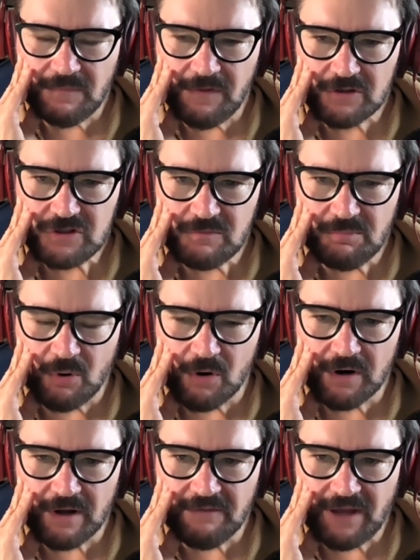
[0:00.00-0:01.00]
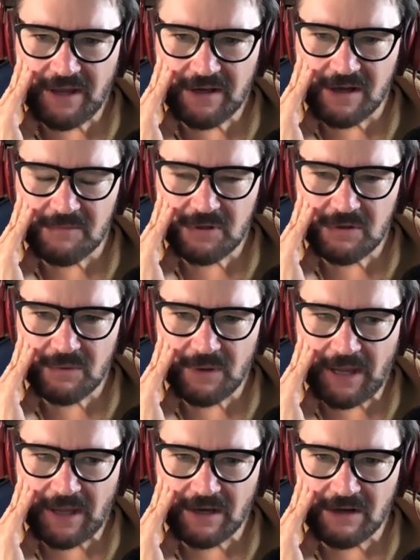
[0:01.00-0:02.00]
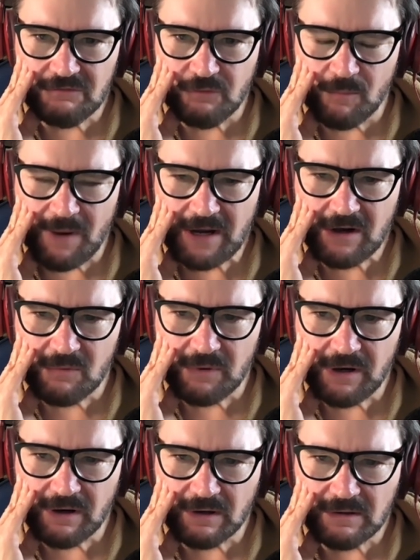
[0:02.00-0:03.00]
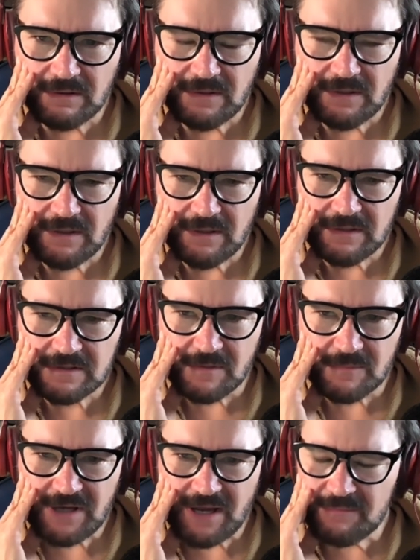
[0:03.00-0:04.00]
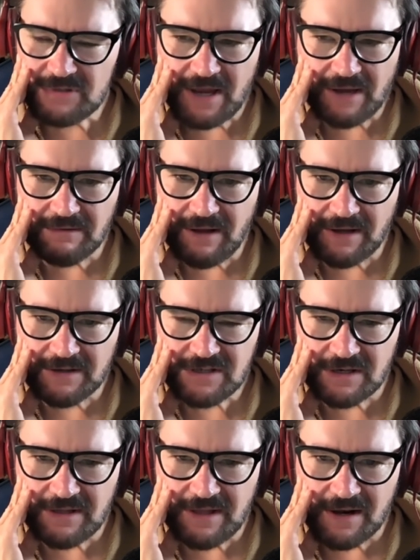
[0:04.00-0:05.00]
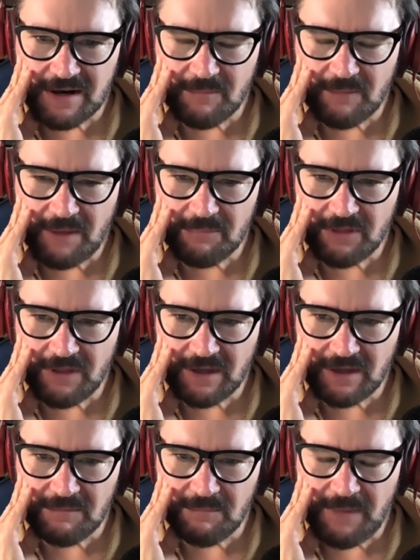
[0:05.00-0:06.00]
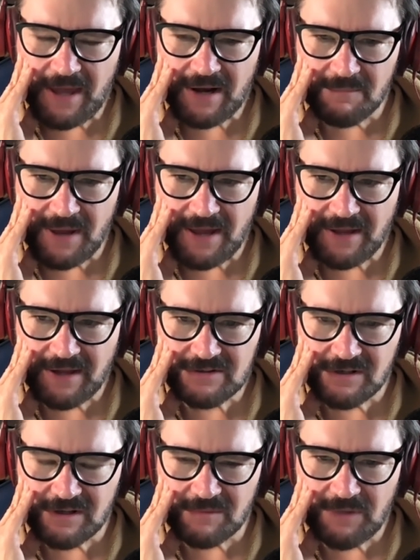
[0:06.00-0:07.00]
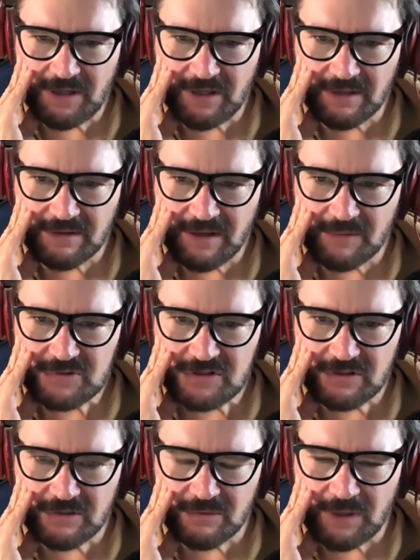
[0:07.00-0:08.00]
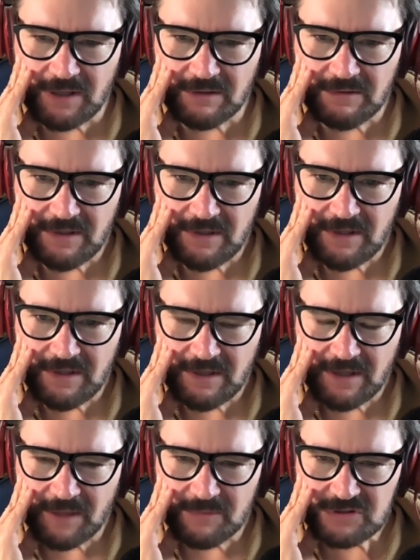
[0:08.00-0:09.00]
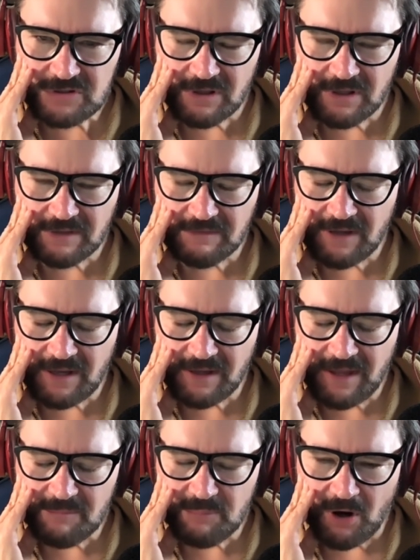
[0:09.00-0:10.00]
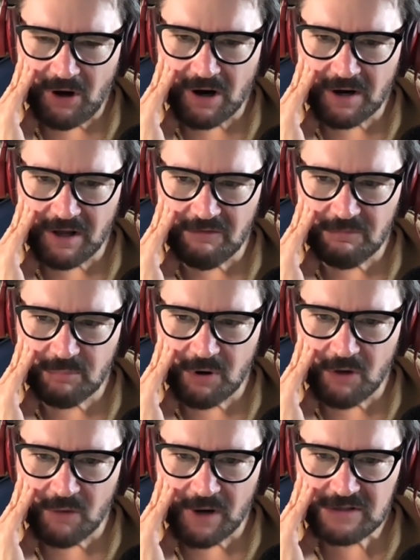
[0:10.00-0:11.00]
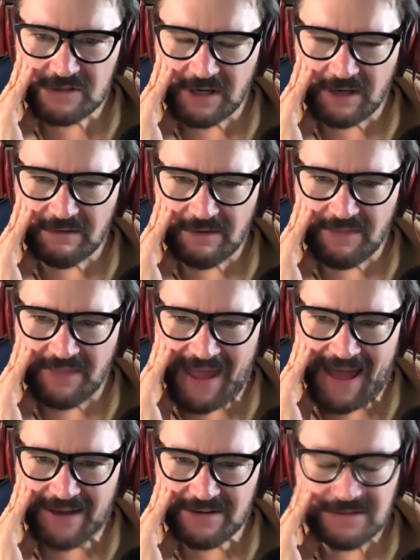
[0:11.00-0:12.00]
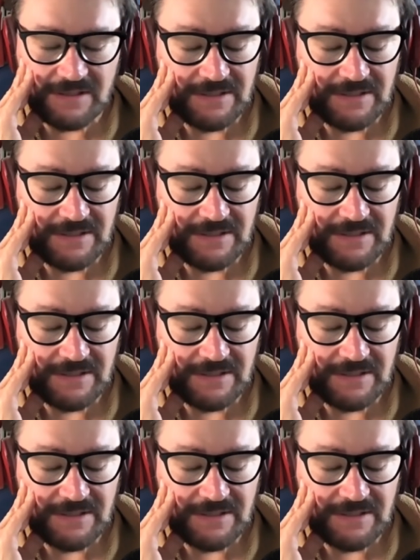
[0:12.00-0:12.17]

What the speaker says: the support of AEW and for my career. Sometimes I sit down and I'm thinking, man, at my age, look at me. I'm still a part of pro wrestling that